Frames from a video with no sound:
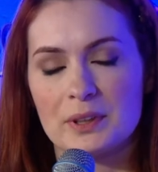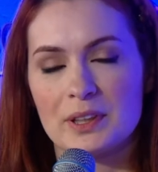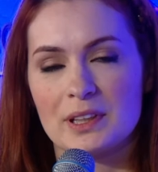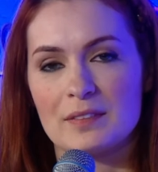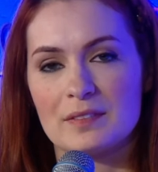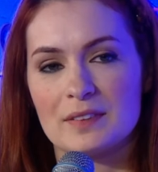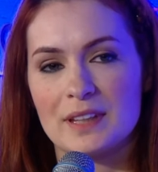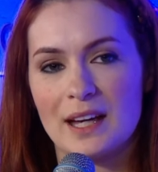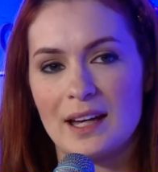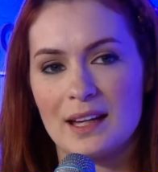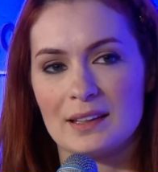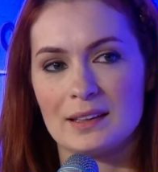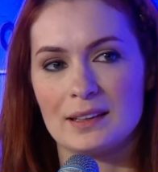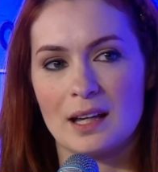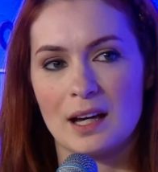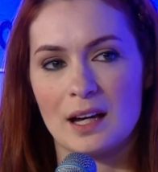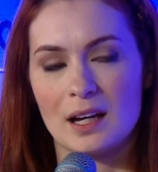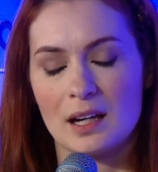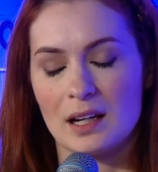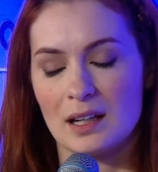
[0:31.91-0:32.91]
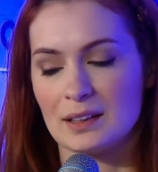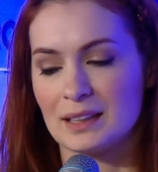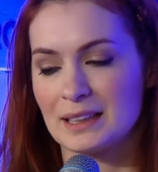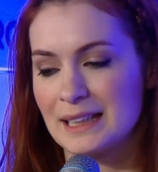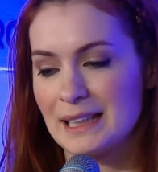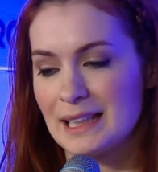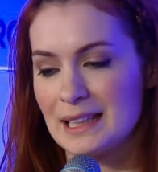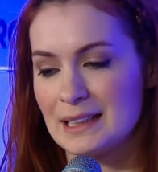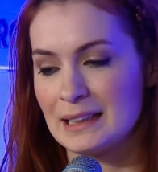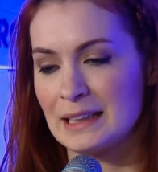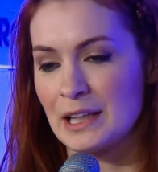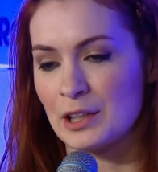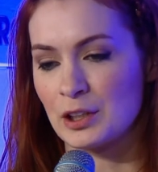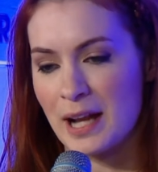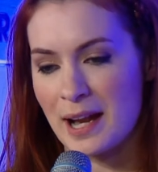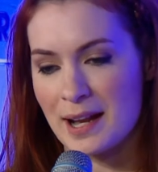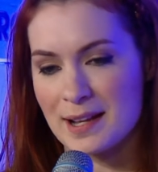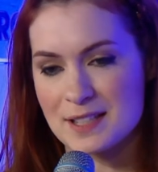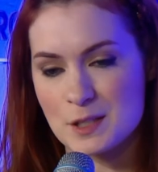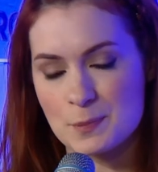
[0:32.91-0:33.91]
believe that uh, the key to the
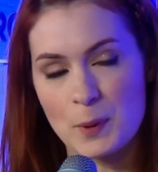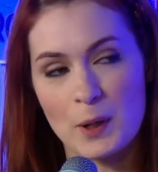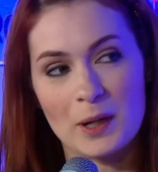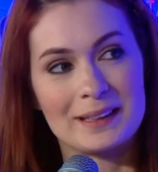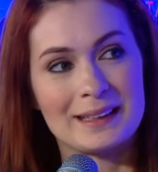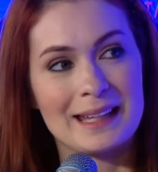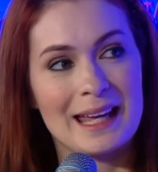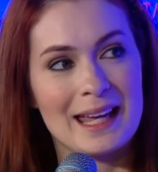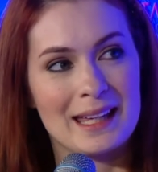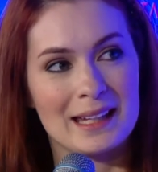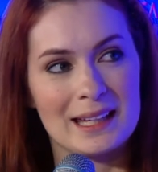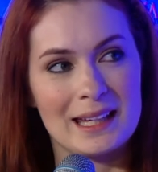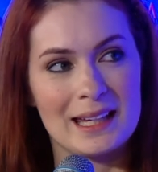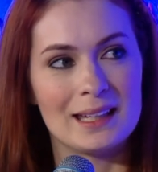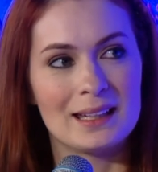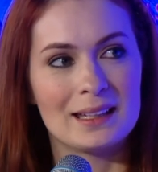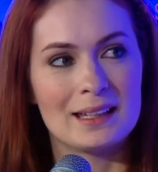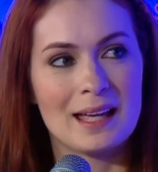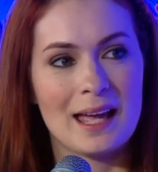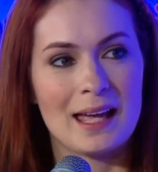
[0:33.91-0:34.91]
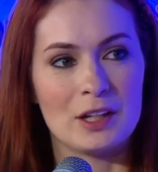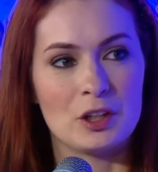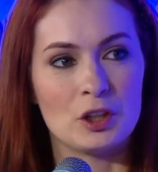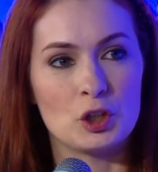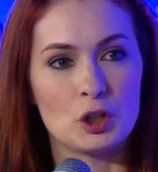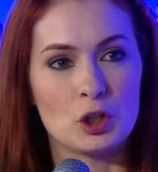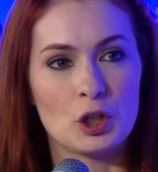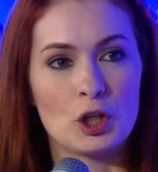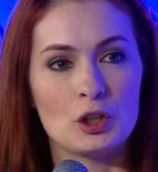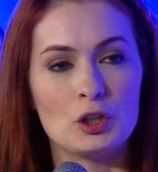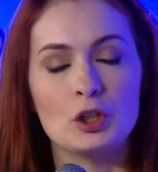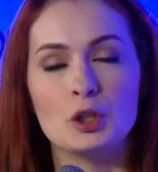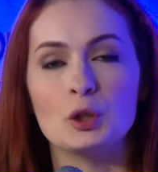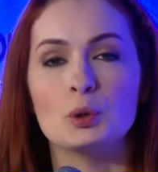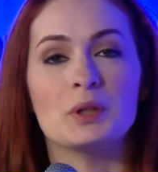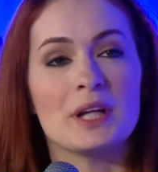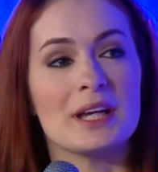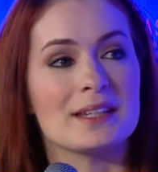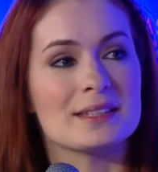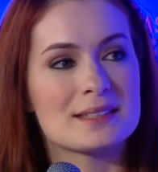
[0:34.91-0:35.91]
internet is spontaneity and
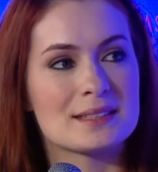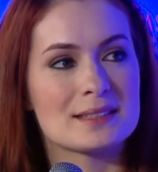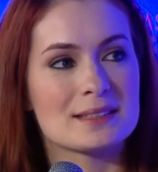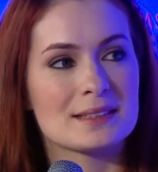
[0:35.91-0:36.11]
newness.